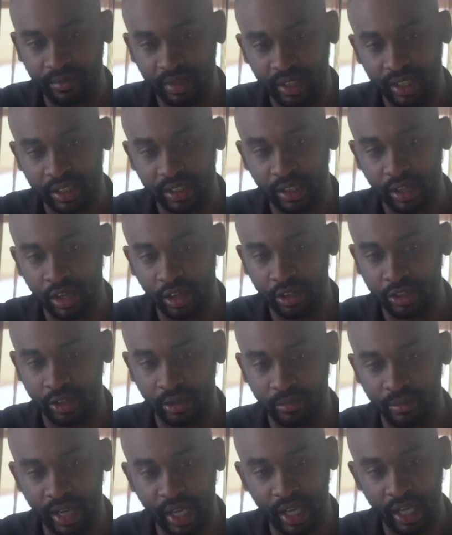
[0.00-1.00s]
It's
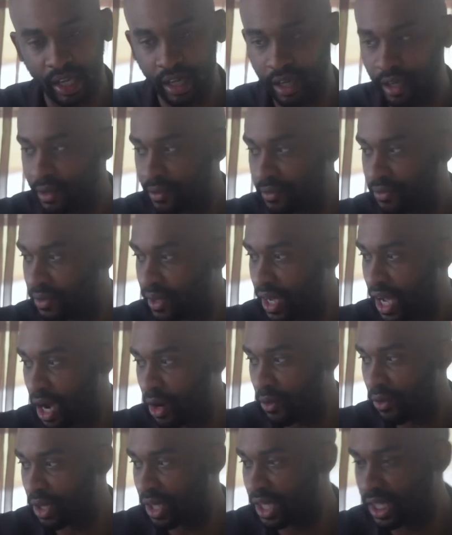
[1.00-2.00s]
awesome, and I love
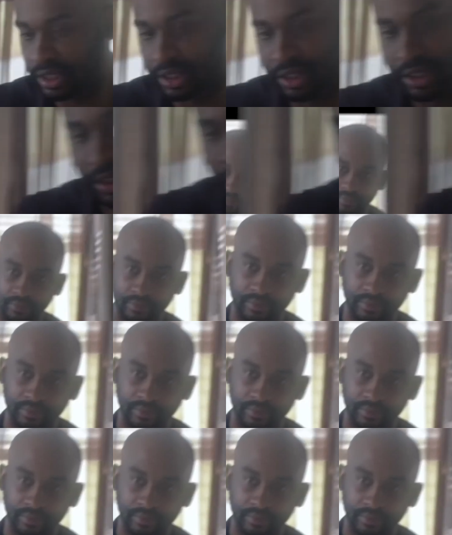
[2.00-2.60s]
our relationship.